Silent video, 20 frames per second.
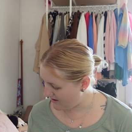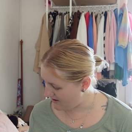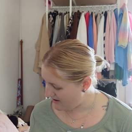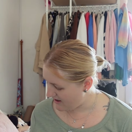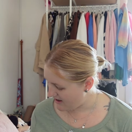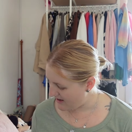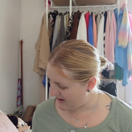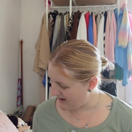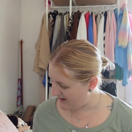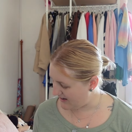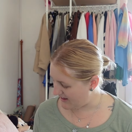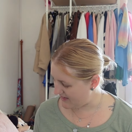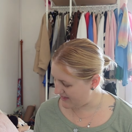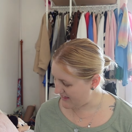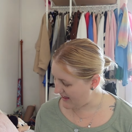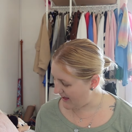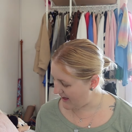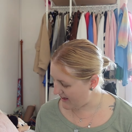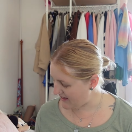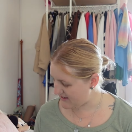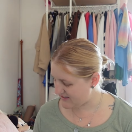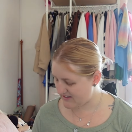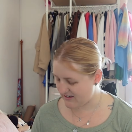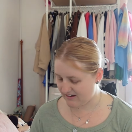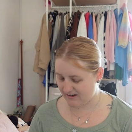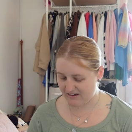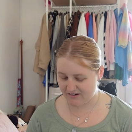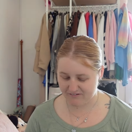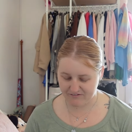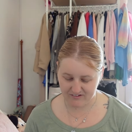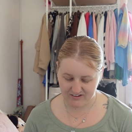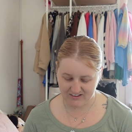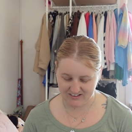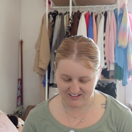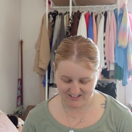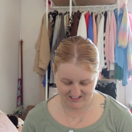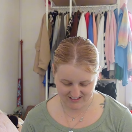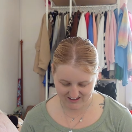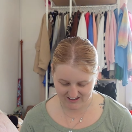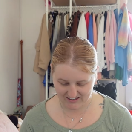And then next, I think
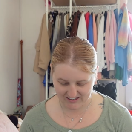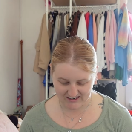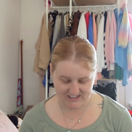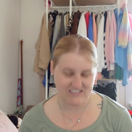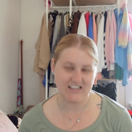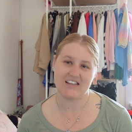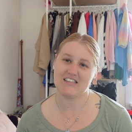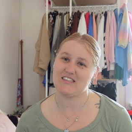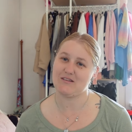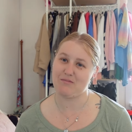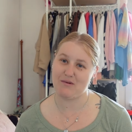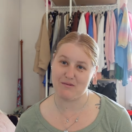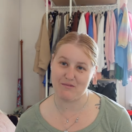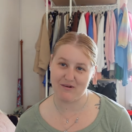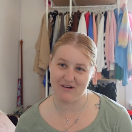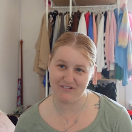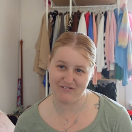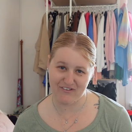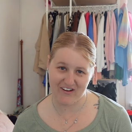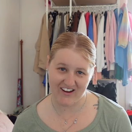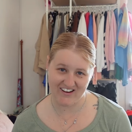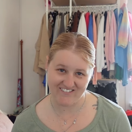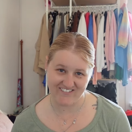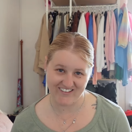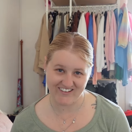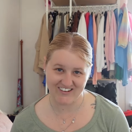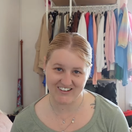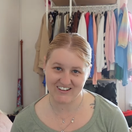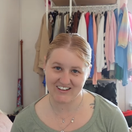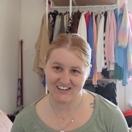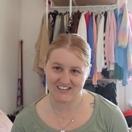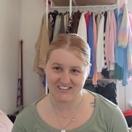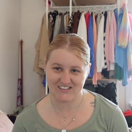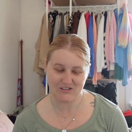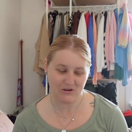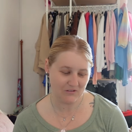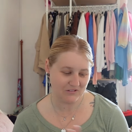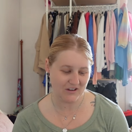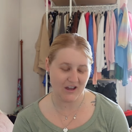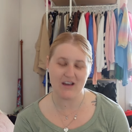this has to be my favorite. It
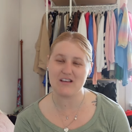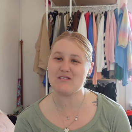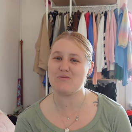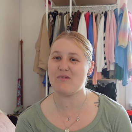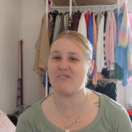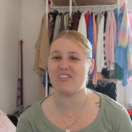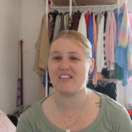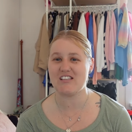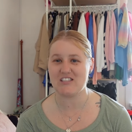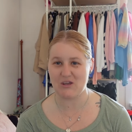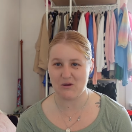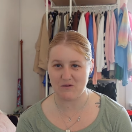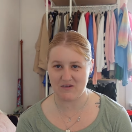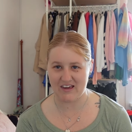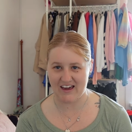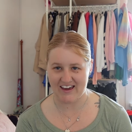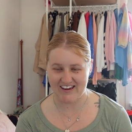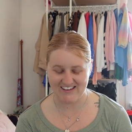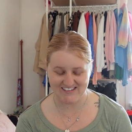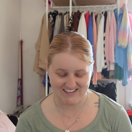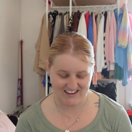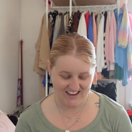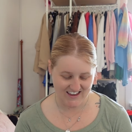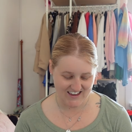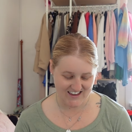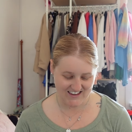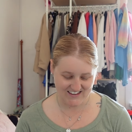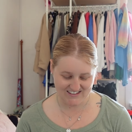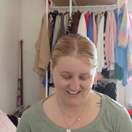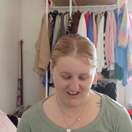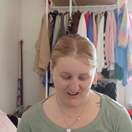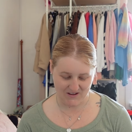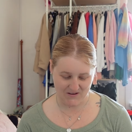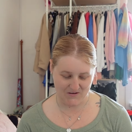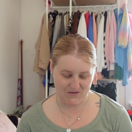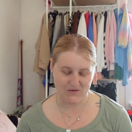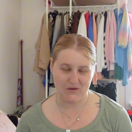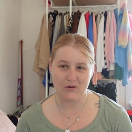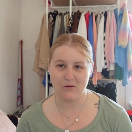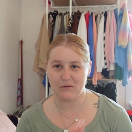sort of goes with the suitcase, so
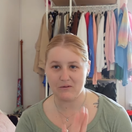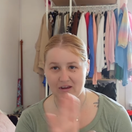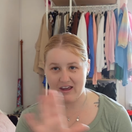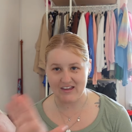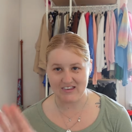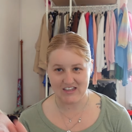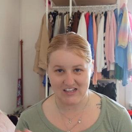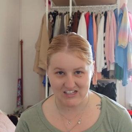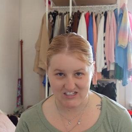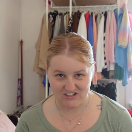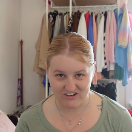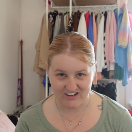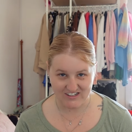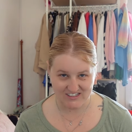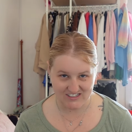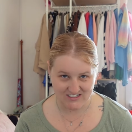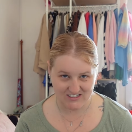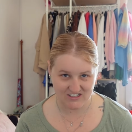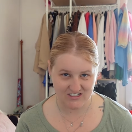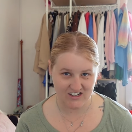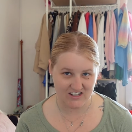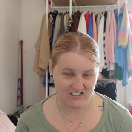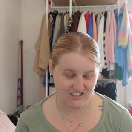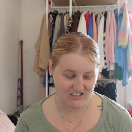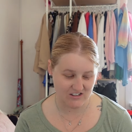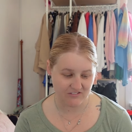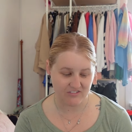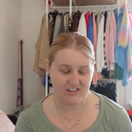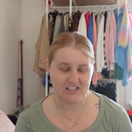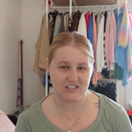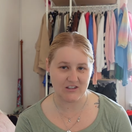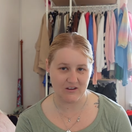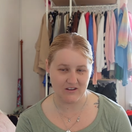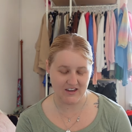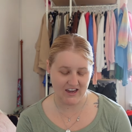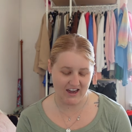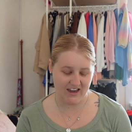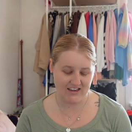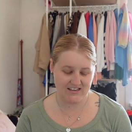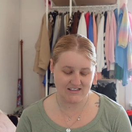you'll get the gist of the
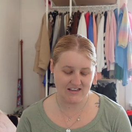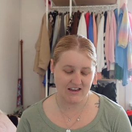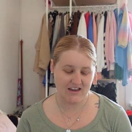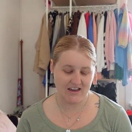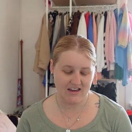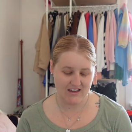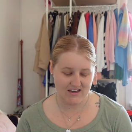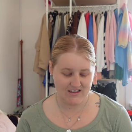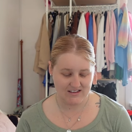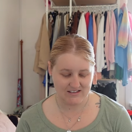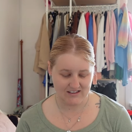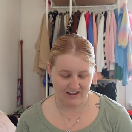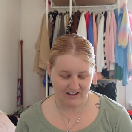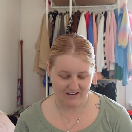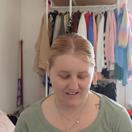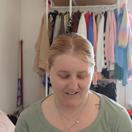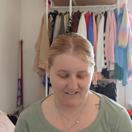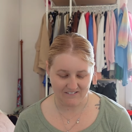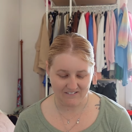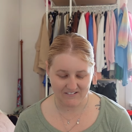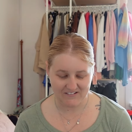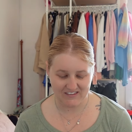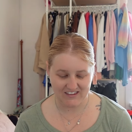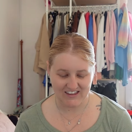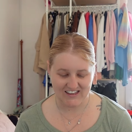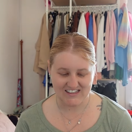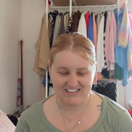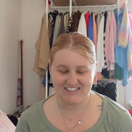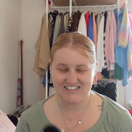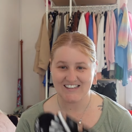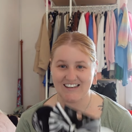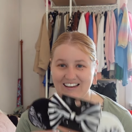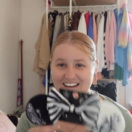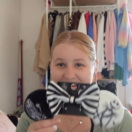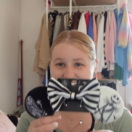suitcase. So I've got this.